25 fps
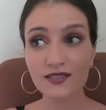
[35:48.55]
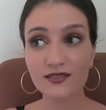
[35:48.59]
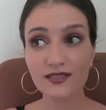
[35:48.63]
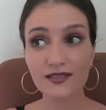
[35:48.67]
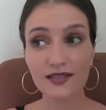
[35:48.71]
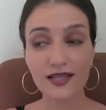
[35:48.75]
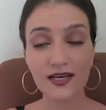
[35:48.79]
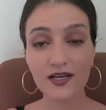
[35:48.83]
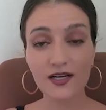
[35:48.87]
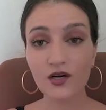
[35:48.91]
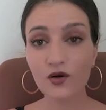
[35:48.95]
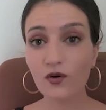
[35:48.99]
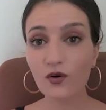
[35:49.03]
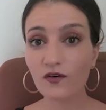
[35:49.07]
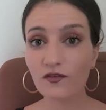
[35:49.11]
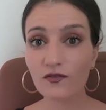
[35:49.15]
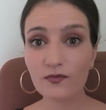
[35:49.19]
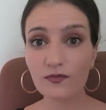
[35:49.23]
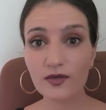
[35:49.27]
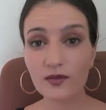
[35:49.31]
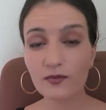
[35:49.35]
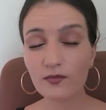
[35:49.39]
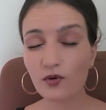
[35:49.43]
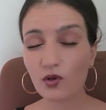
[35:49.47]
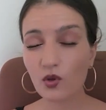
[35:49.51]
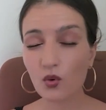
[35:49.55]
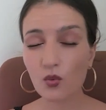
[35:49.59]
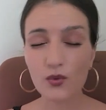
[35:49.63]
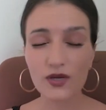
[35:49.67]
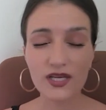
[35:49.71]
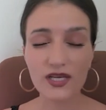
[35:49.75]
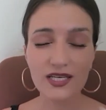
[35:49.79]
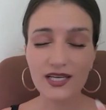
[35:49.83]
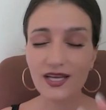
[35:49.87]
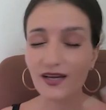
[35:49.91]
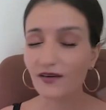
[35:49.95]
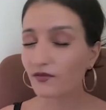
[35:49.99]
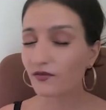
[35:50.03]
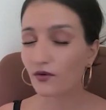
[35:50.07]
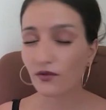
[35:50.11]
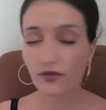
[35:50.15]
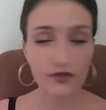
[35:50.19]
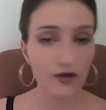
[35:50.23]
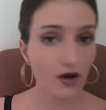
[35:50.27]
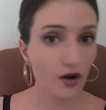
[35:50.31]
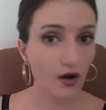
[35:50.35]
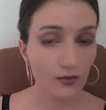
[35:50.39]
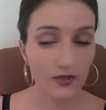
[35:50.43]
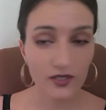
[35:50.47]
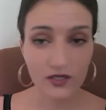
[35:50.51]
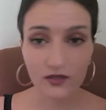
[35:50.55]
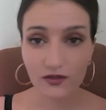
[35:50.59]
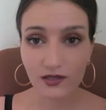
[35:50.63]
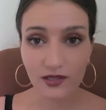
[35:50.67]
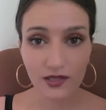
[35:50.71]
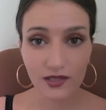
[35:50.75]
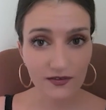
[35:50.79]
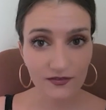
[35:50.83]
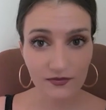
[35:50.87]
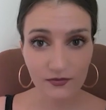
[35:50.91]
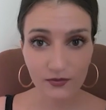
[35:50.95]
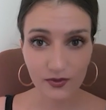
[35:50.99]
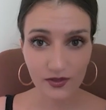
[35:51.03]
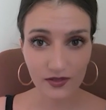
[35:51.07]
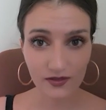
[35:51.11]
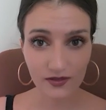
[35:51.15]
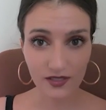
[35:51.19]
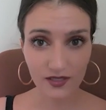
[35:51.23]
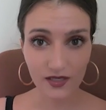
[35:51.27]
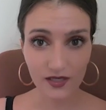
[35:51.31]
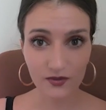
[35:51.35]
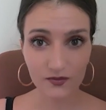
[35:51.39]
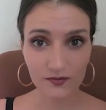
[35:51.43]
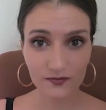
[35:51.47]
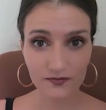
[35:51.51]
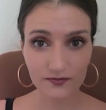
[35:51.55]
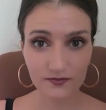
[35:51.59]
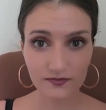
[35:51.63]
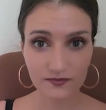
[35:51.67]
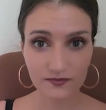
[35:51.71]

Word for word: to let go of people we never thought we could live without,